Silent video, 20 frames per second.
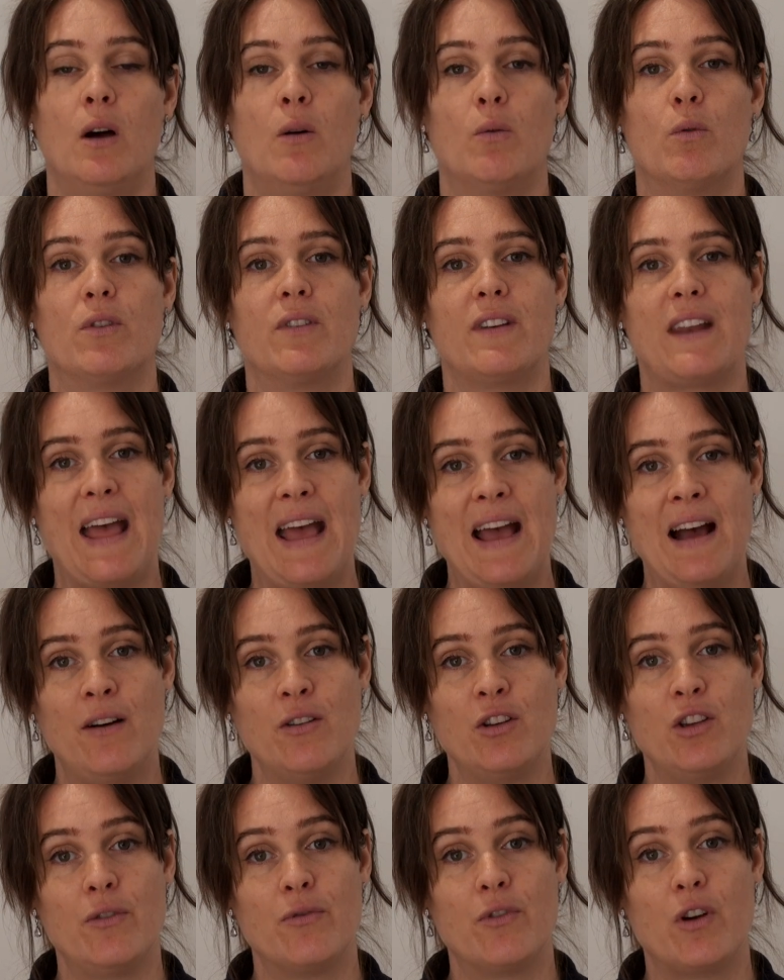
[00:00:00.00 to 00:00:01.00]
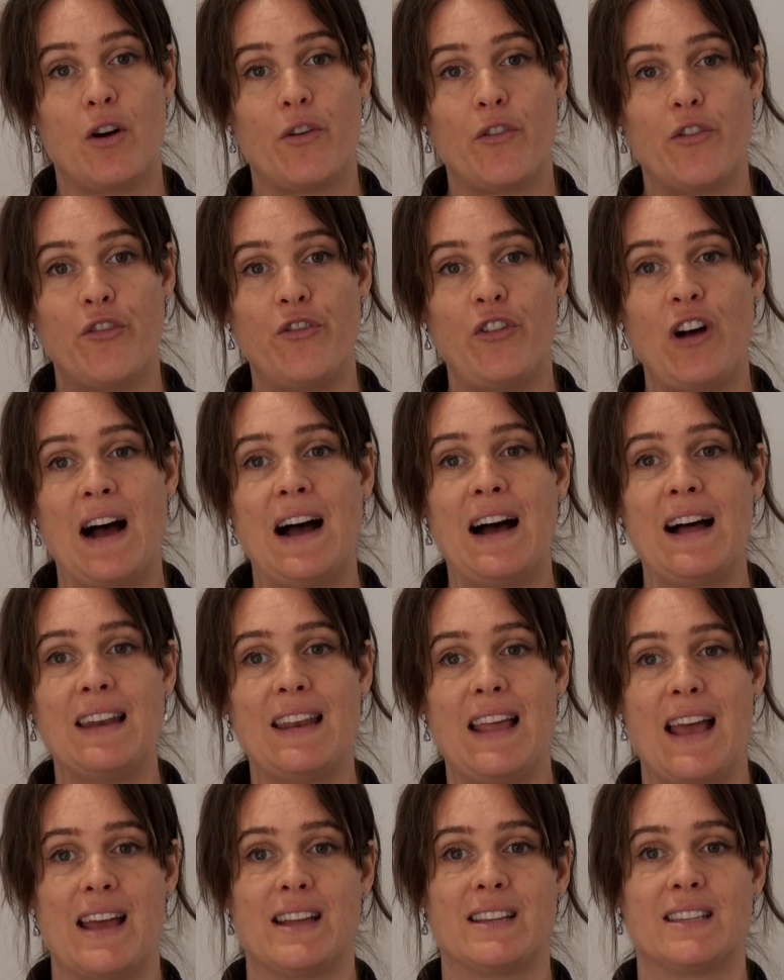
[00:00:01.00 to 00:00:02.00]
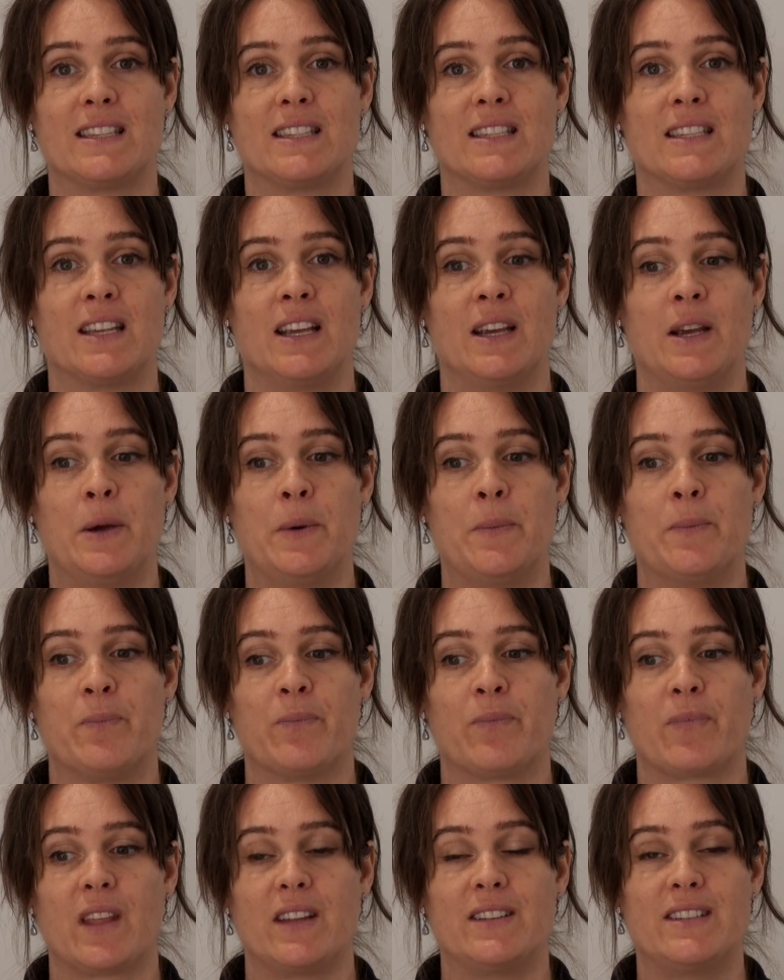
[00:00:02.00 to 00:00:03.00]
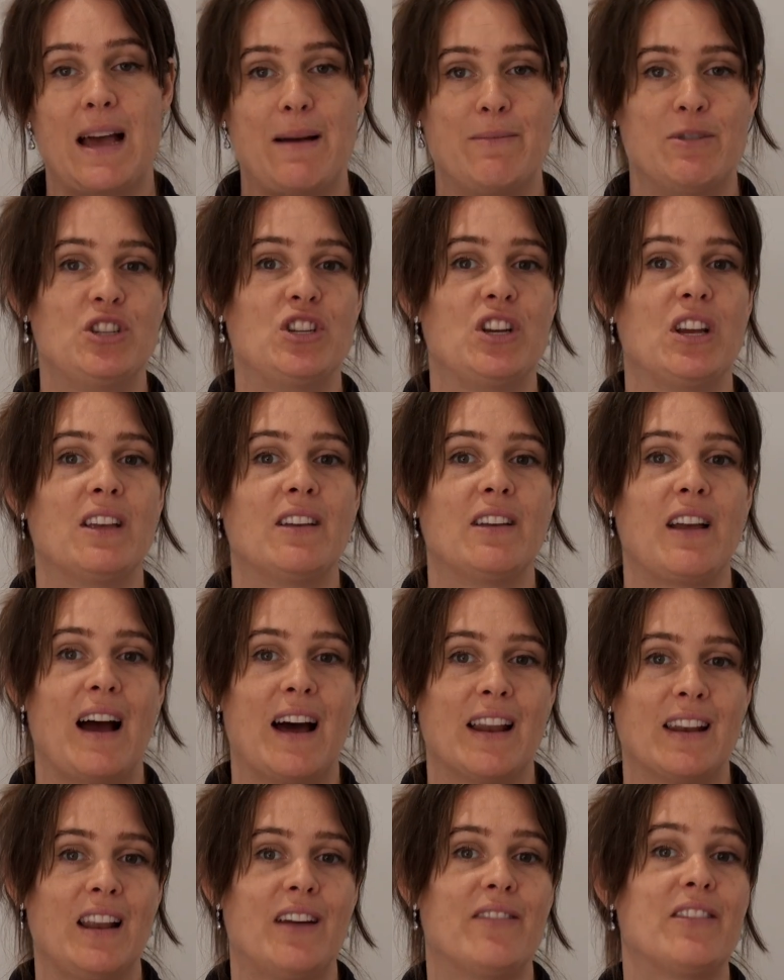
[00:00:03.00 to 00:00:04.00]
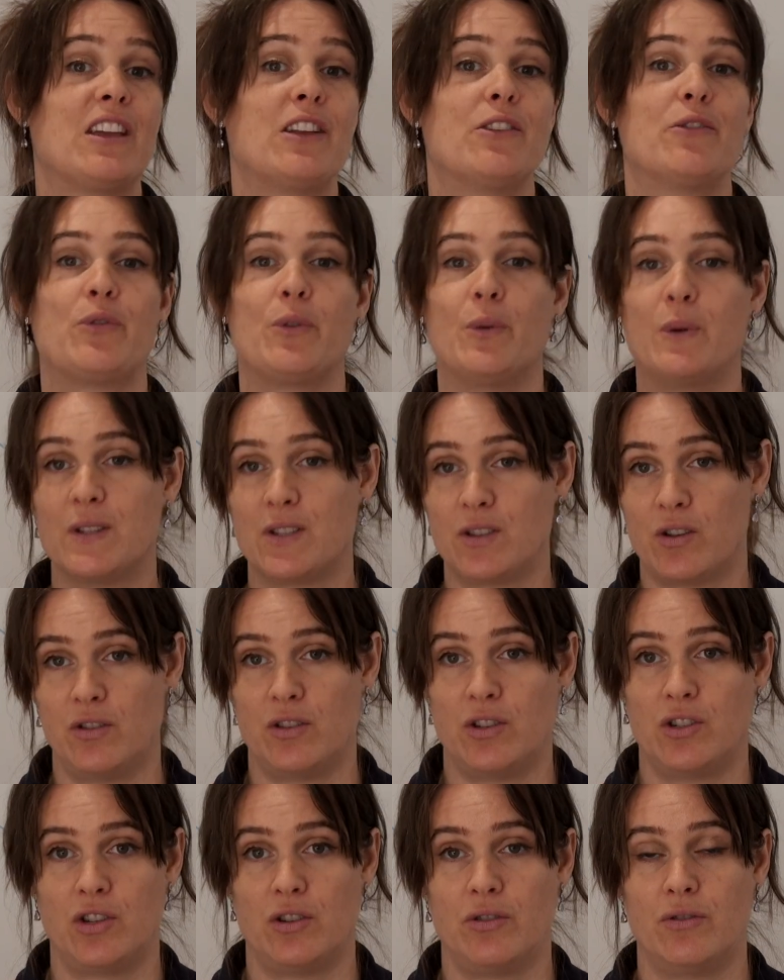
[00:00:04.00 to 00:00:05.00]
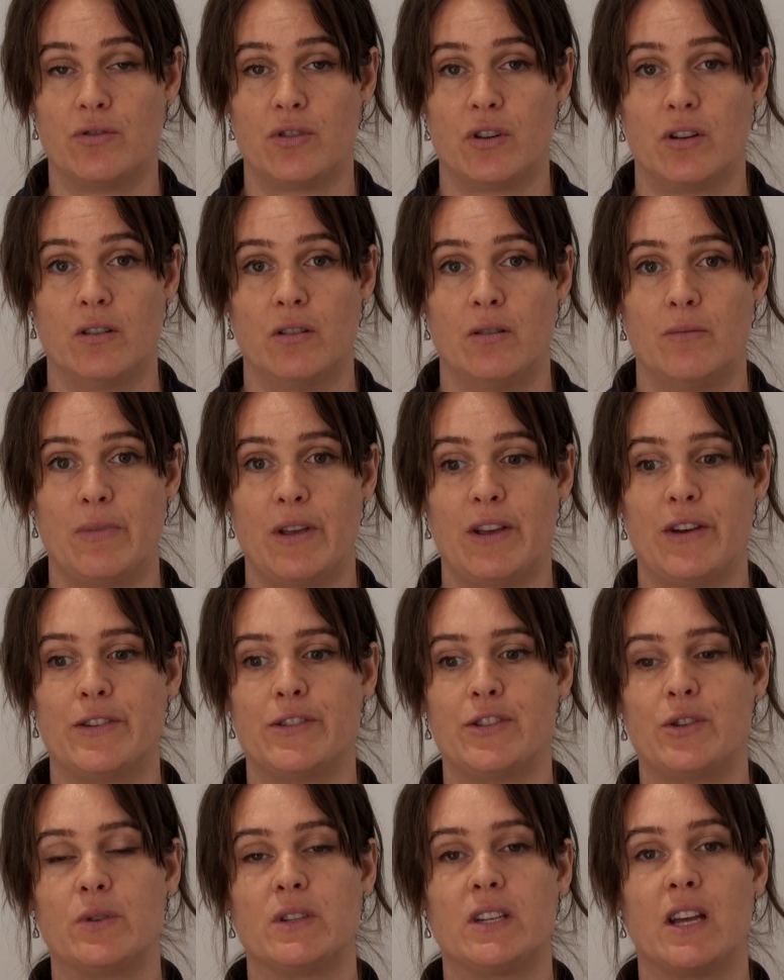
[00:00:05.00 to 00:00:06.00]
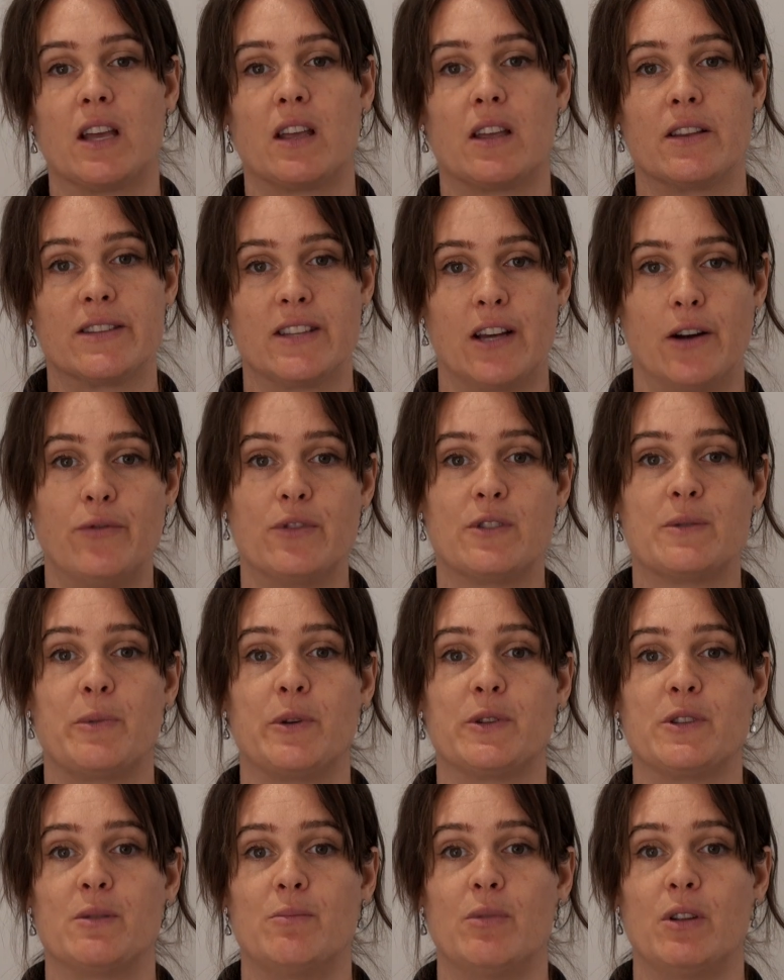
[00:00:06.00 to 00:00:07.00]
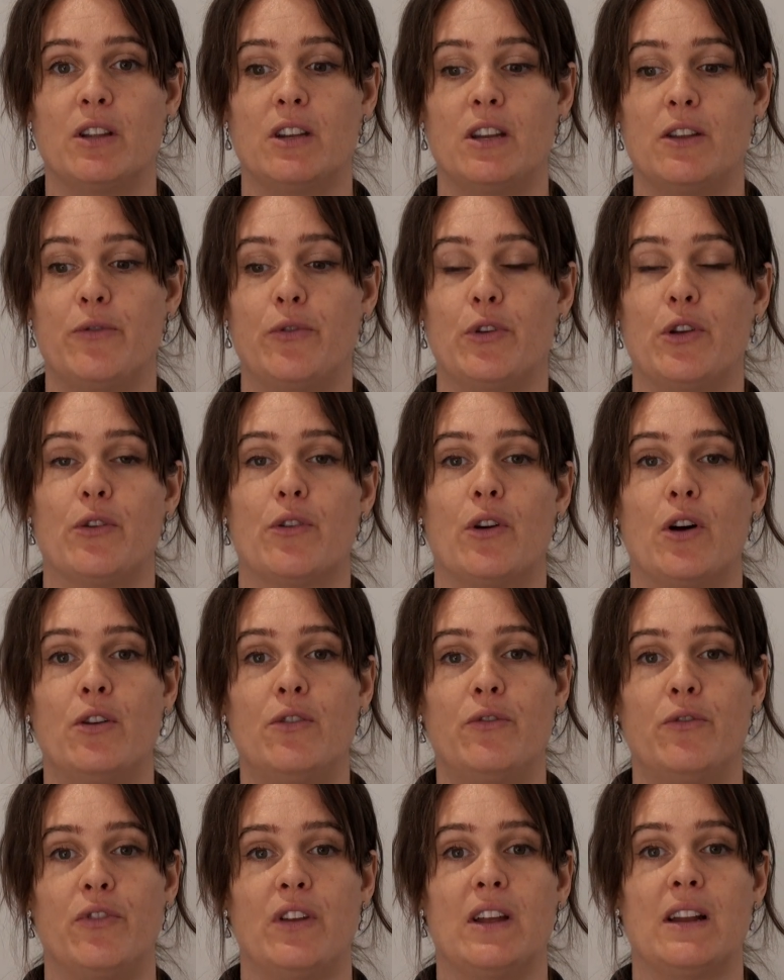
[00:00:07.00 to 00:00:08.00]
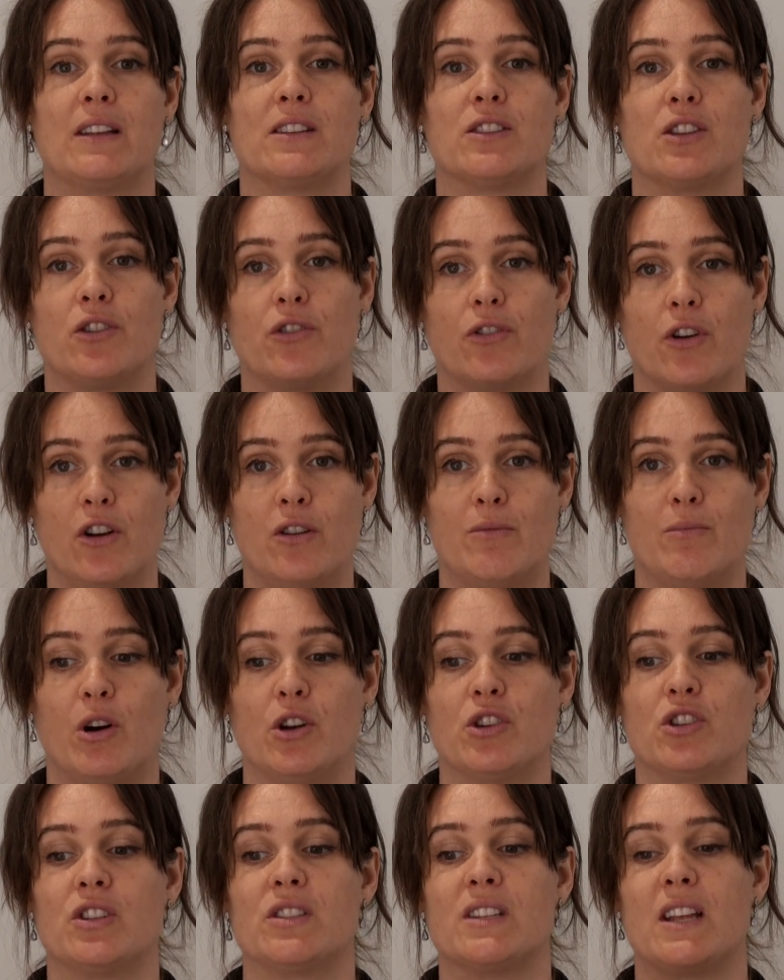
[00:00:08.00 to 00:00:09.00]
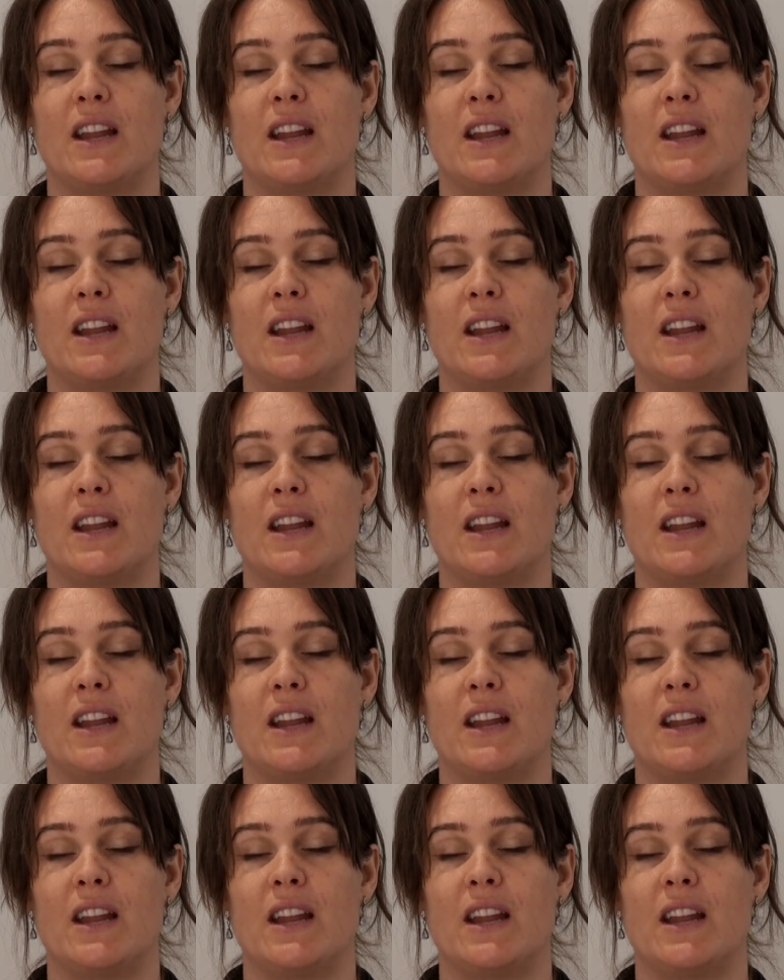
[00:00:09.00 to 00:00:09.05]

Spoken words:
Well, now you've got far less damaging, unloving influence on the children because you are taking self-responsibility for your own feelings and your own emotions.